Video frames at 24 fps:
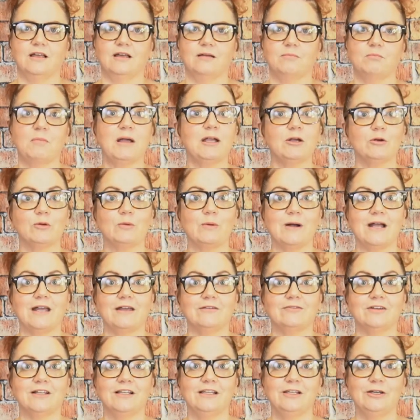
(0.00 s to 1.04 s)
microwave.
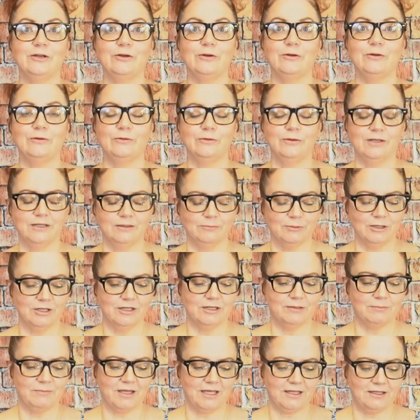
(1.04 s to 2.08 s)
Hello, we're going
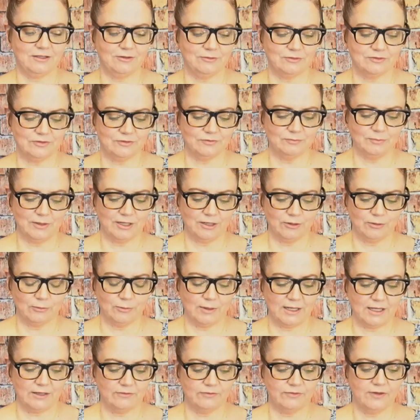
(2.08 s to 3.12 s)
to make use of
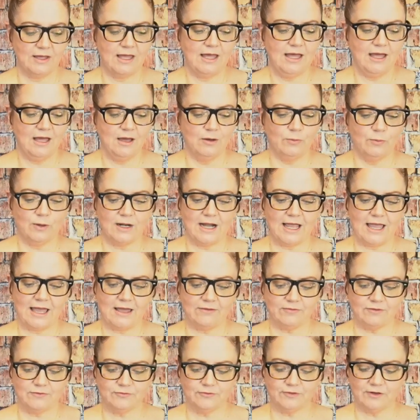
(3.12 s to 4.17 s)
microwave. What I
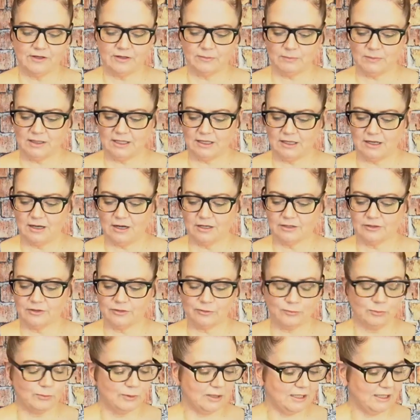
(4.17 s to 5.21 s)
have in front of me are
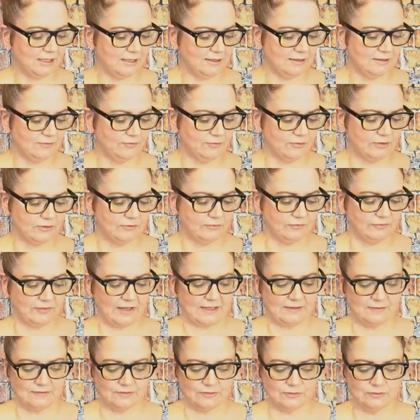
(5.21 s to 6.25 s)
3 different
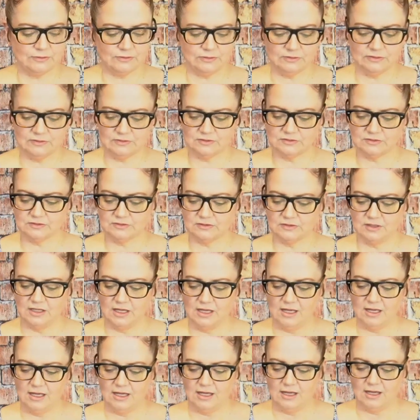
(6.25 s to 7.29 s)
vessels
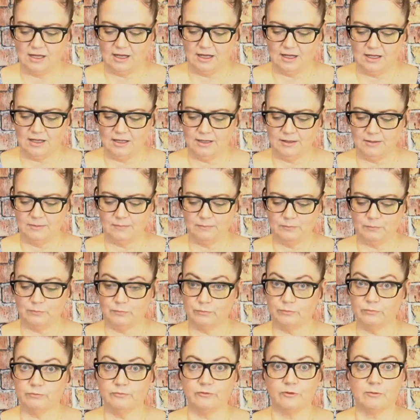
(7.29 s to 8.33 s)

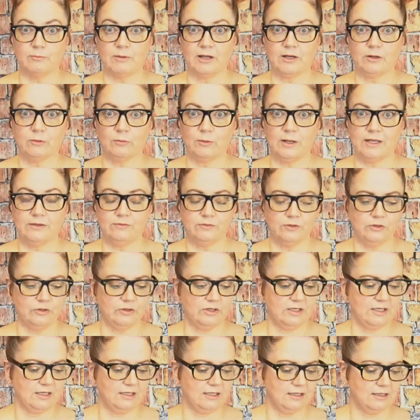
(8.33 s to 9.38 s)
for microwave
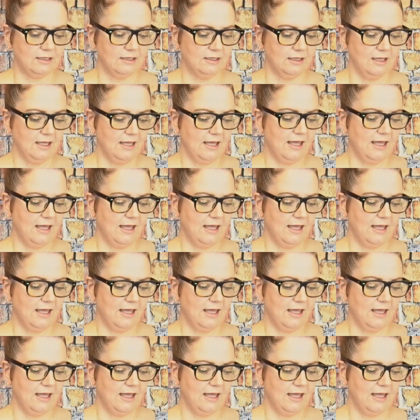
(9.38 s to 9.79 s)
cooking.